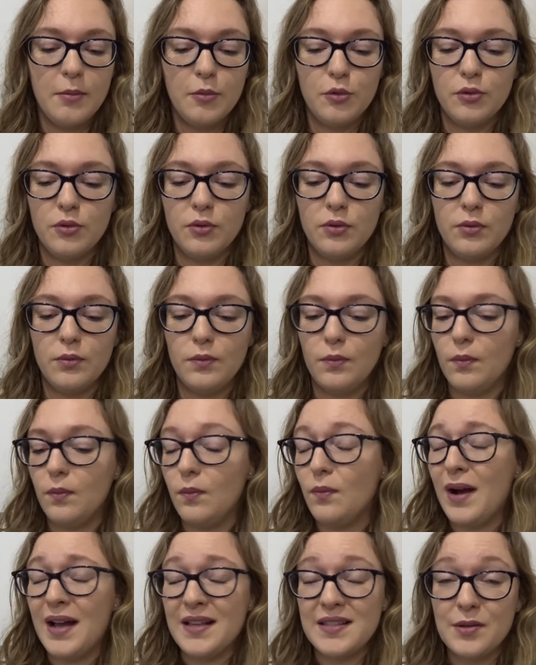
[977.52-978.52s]
or
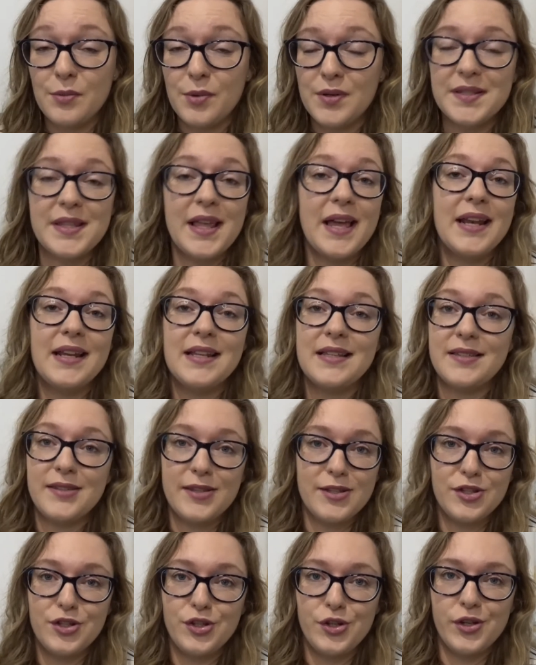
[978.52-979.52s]
as it was then, it's
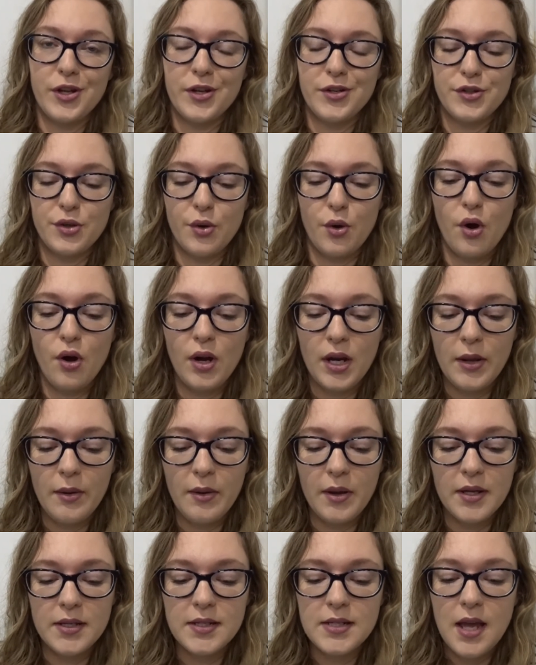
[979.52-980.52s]
the Studio Store
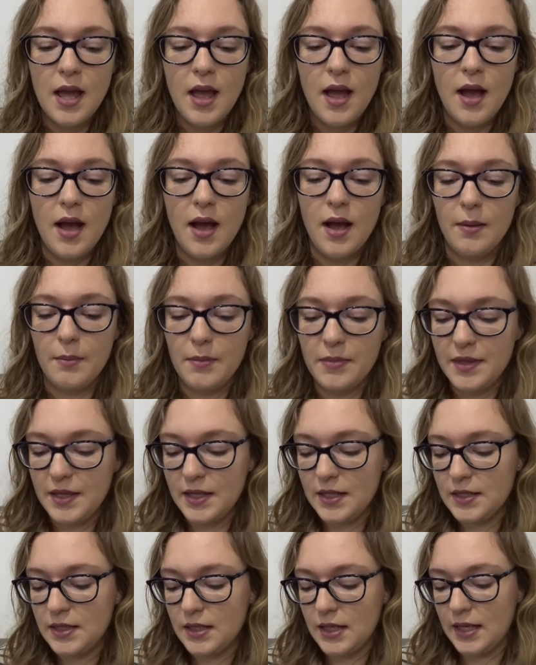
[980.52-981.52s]
Hollywood.
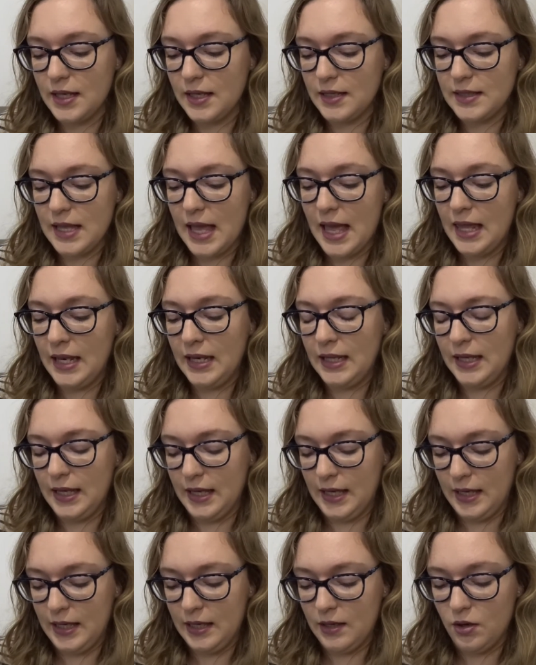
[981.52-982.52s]
This is
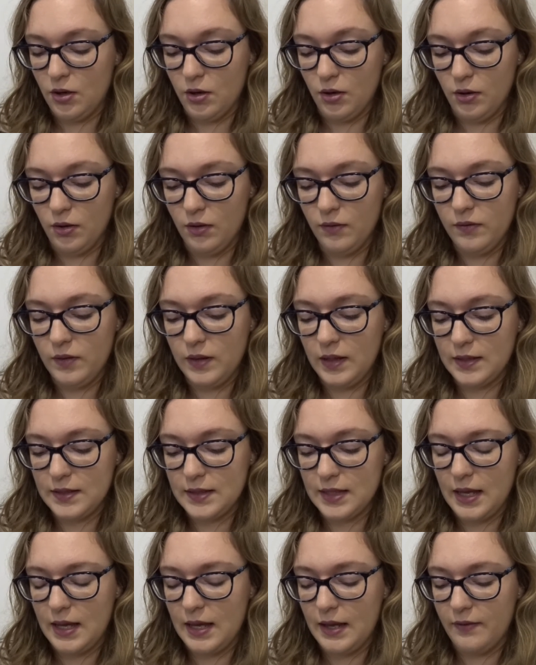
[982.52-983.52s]
LE of,
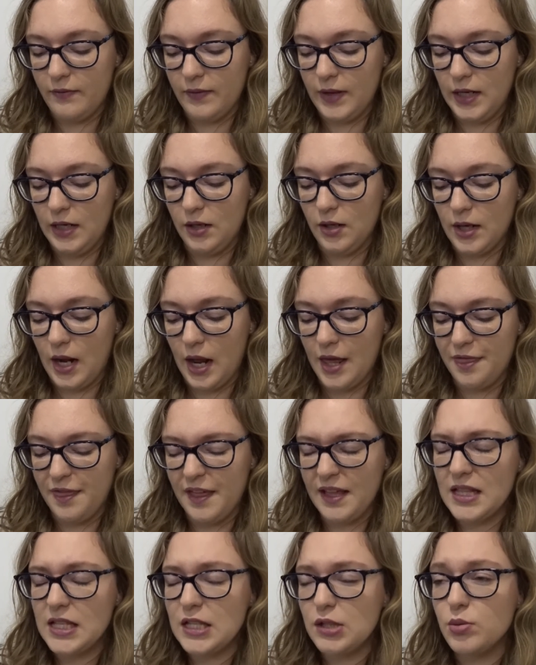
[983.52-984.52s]
let's have a look, I
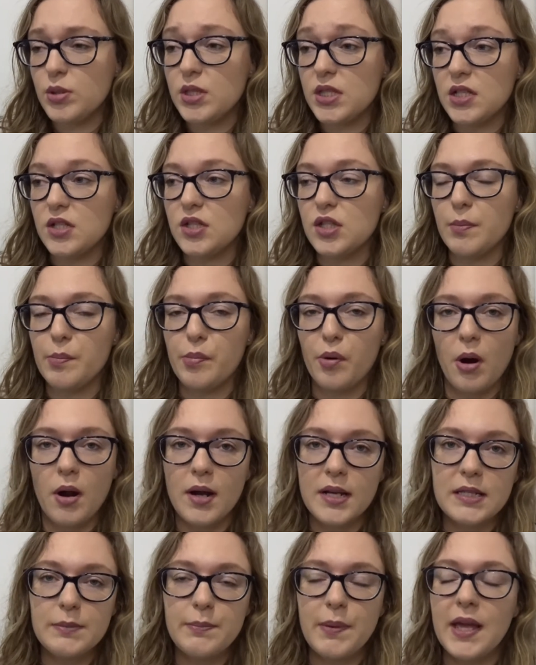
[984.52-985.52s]
think this was the
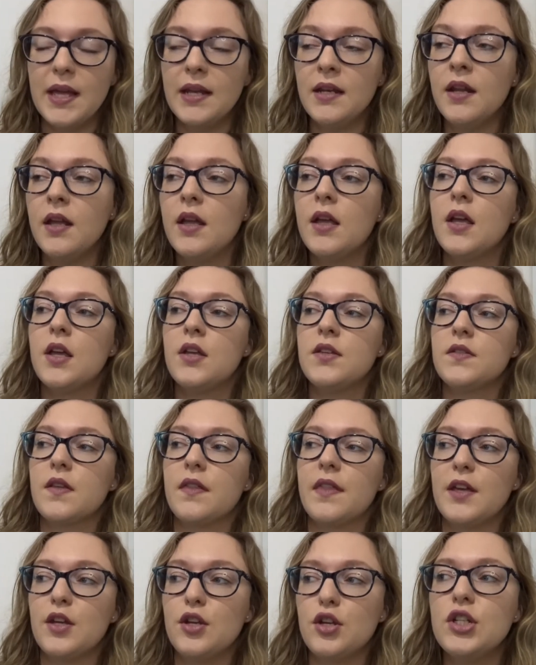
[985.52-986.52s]
surprise pin. So
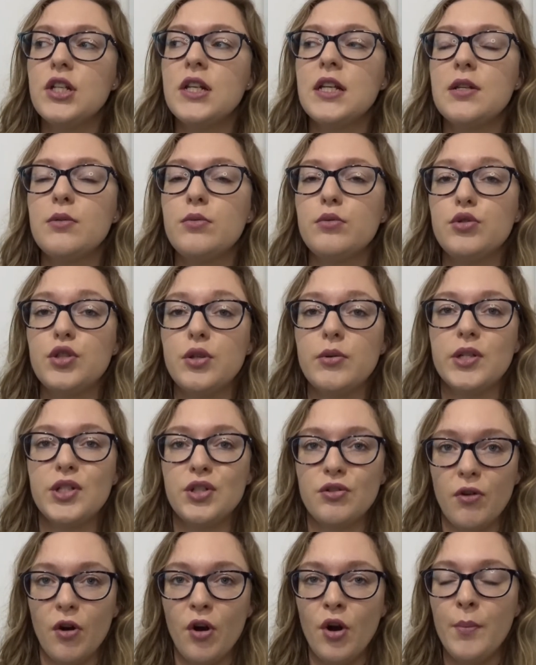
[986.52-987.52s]
they usually will do a
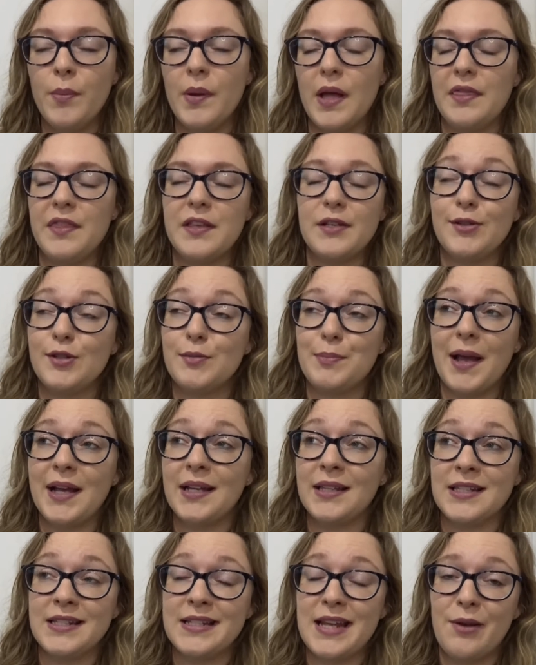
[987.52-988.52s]
drop, and this was
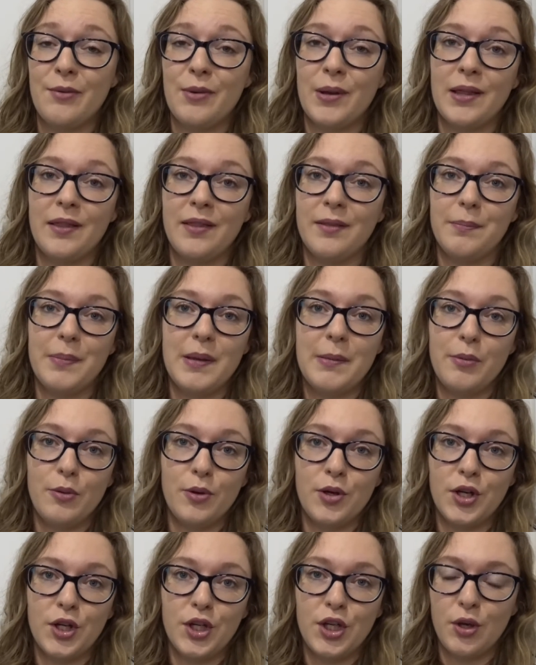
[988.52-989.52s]
back in the day where people
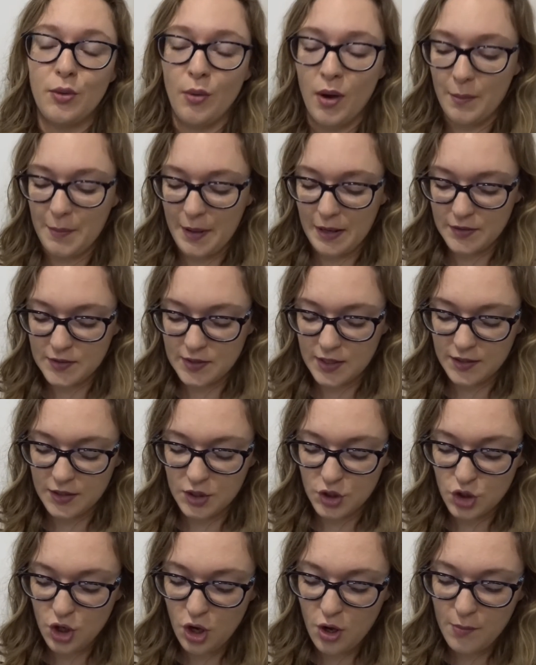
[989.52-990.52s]
could queue up outside the
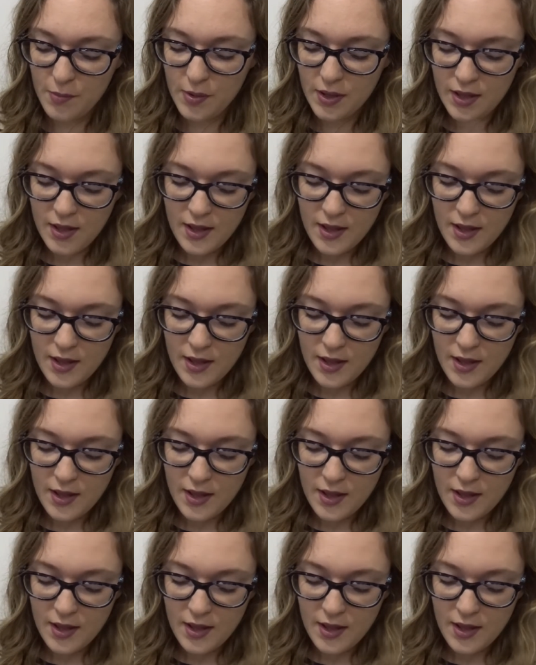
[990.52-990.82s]
shop,